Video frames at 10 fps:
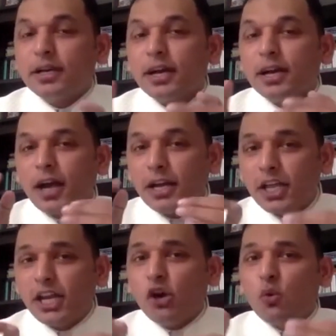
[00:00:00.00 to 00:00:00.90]

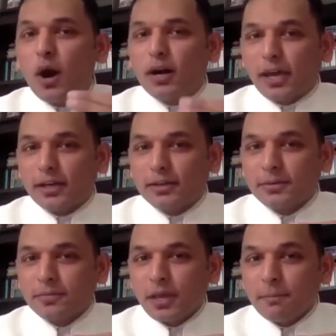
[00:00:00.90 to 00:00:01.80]
continue working.
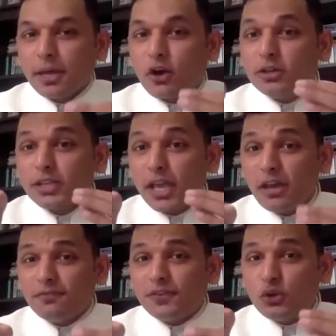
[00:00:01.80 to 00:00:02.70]
Because
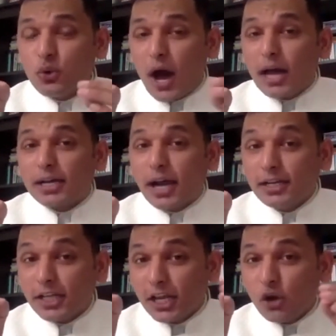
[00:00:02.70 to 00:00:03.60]
if you are
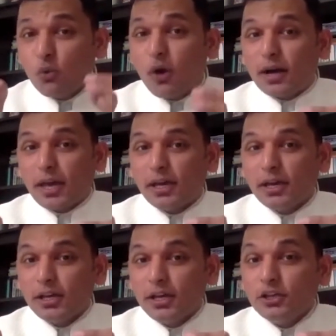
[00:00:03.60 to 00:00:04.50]
continue working,
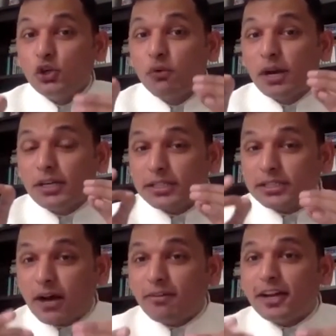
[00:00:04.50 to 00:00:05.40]
you will
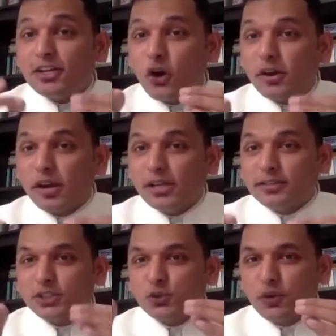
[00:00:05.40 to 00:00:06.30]
discover your
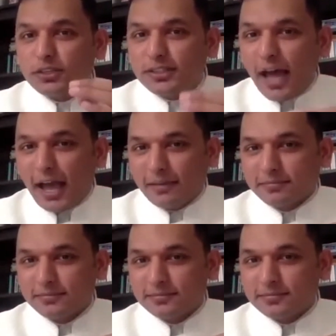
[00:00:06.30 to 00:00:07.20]
reasons with time.
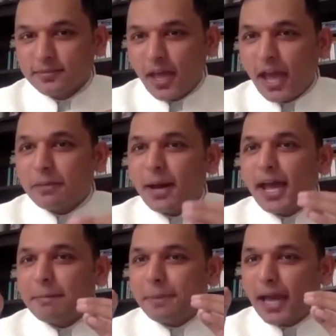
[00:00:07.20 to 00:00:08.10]
And my
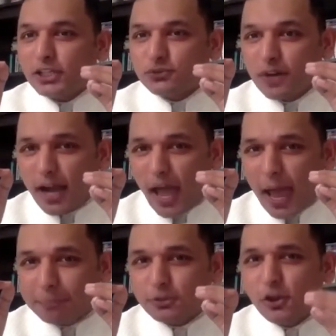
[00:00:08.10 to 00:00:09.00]
uplines were
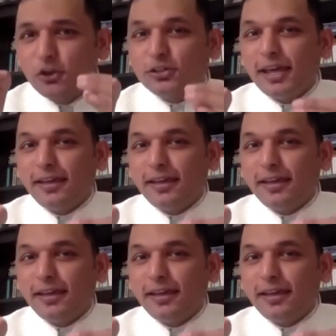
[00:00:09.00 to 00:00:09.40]
absolutely